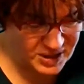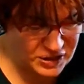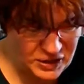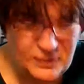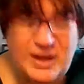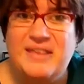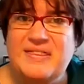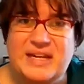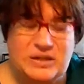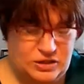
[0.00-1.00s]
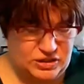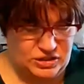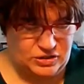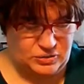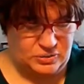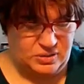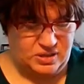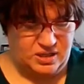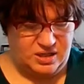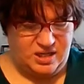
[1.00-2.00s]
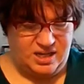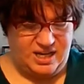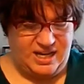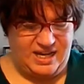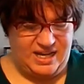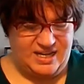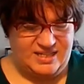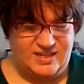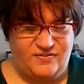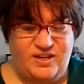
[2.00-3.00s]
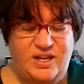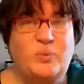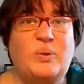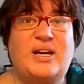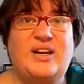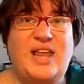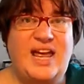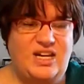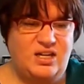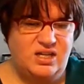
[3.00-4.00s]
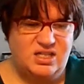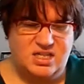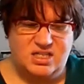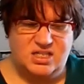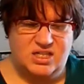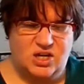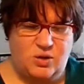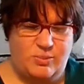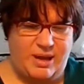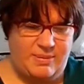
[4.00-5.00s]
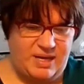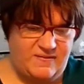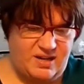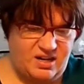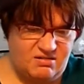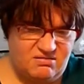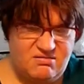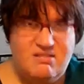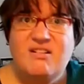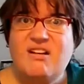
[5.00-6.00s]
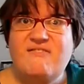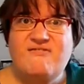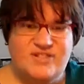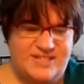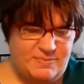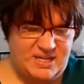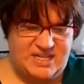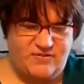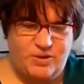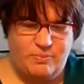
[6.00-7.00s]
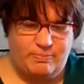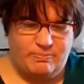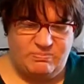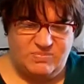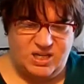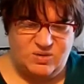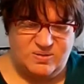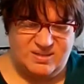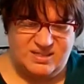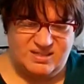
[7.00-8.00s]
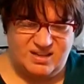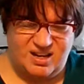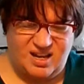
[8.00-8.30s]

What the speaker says: you know, another thing you could do is, if you didn't want to do that, you could just, you know, maybe even for something different, use,